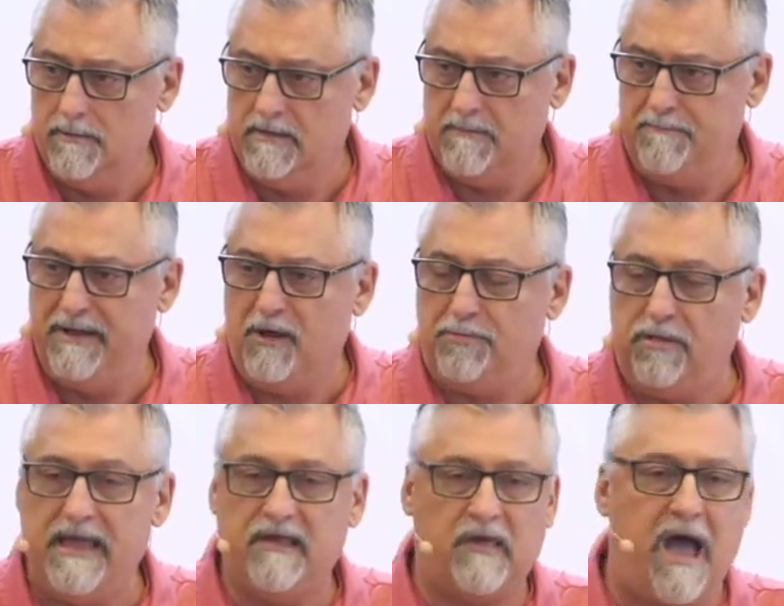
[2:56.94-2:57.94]
did Bill
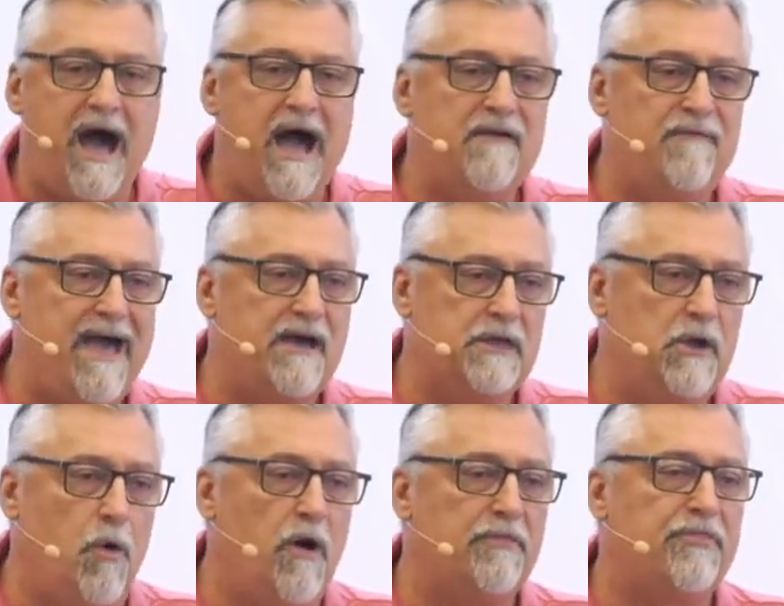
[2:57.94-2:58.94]
place a high value
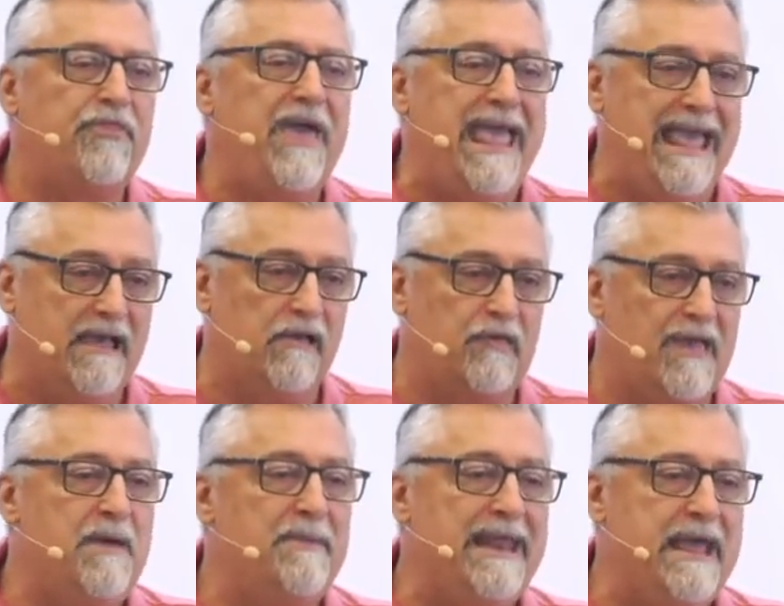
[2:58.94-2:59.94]
on things,
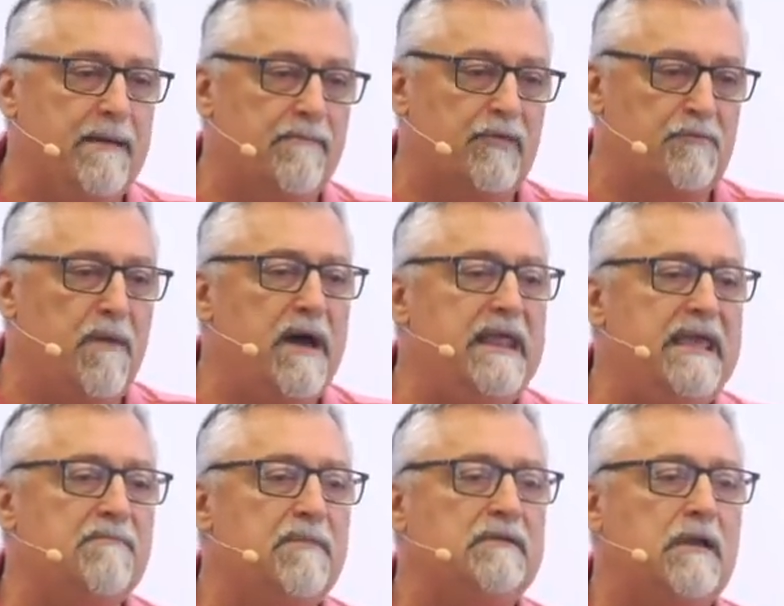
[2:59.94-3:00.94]
M&Ms, money
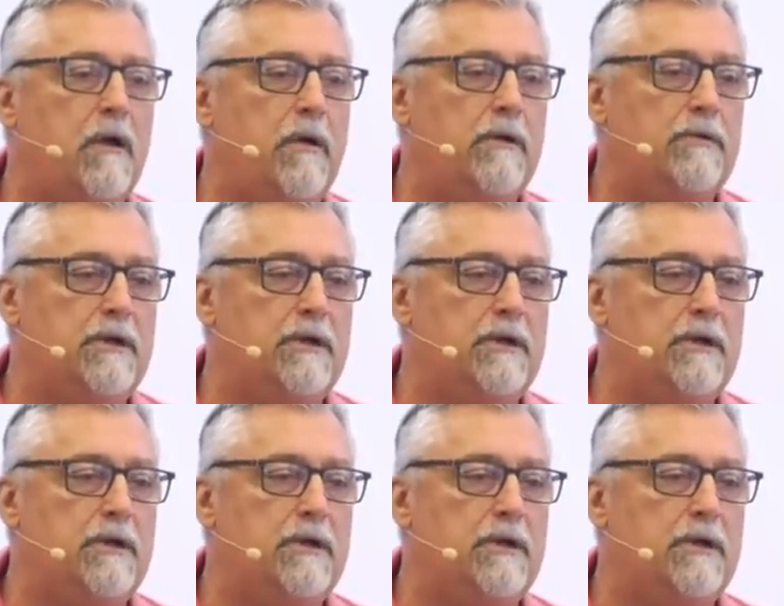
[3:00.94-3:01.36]
and material